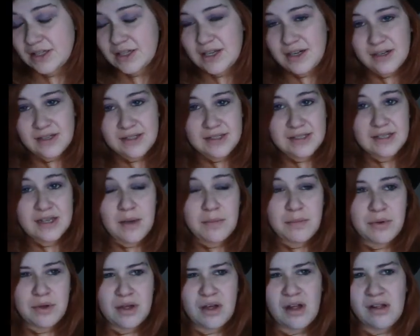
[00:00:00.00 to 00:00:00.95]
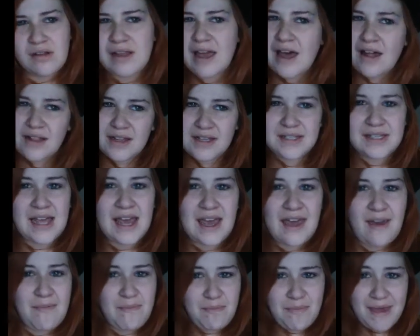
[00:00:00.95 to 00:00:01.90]
there's a book called Alice I
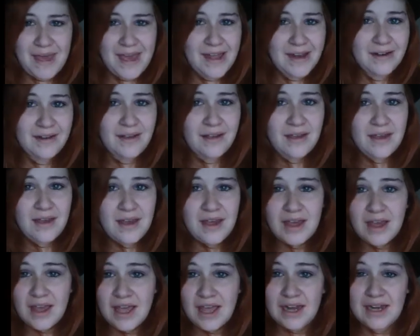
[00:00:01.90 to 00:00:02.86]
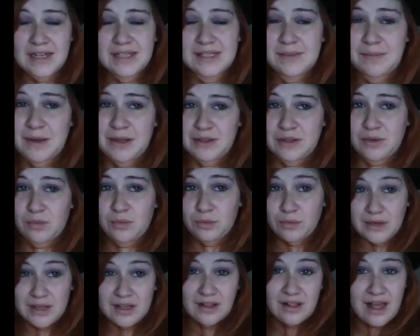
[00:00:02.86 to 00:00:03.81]
Have Been, and it's about the
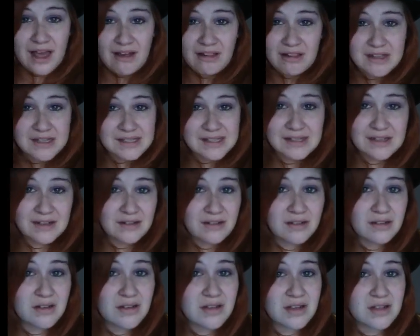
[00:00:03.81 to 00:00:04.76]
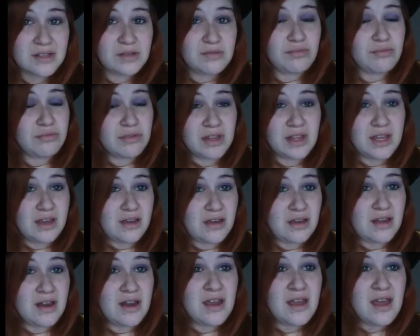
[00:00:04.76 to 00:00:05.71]
real Alice Liddell. It's really
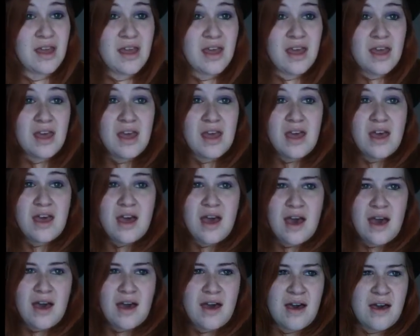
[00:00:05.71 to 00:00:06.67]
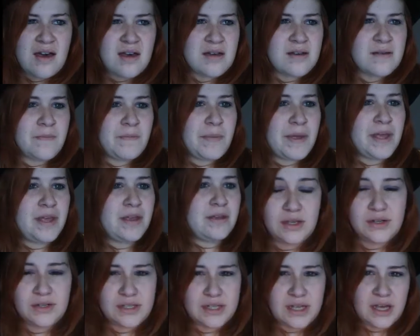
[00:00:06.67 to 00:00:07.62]
good. Um,
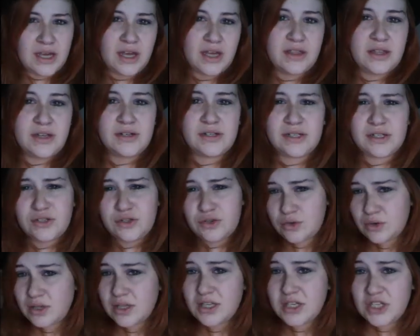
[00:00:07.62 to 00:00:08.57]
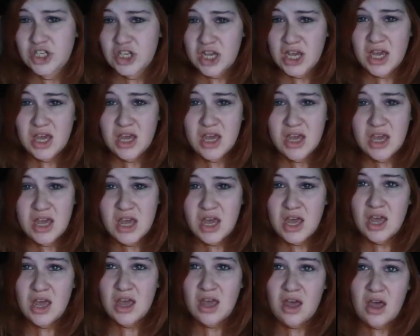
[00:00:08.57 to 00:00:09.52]
there's a there's a trilogy.
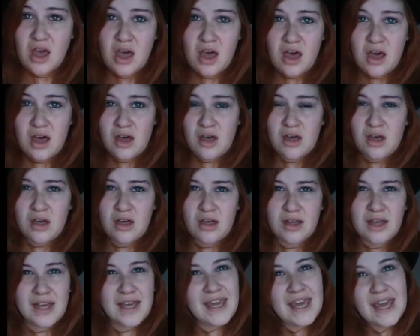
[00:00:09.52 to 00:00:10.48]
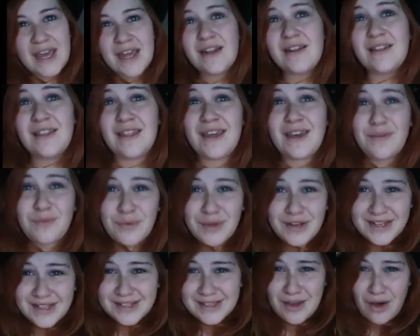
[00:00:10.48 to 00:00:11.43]
Uh, I can't think of
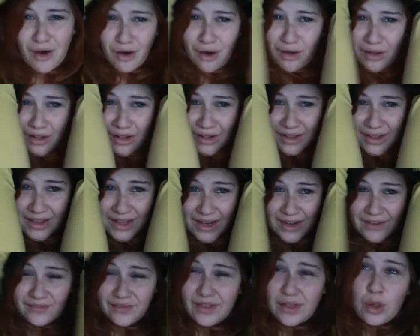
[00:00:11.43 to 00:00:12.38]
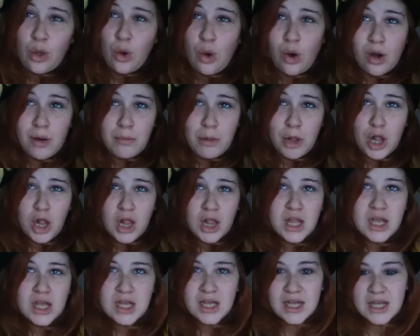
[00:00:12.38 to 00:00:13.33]
what it's called. I feel
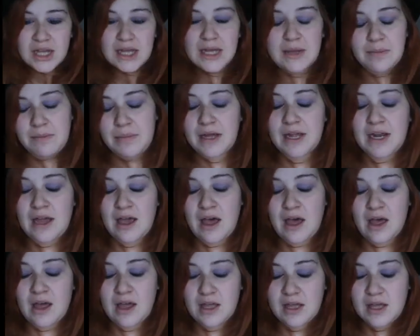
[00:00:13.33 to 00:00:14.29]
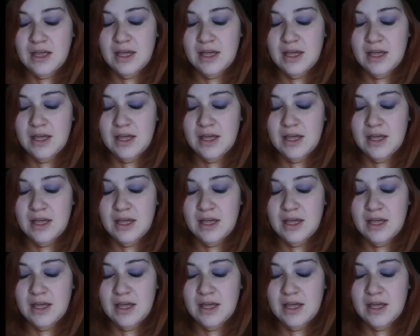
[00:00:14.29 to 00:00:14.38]
horrible. But uh,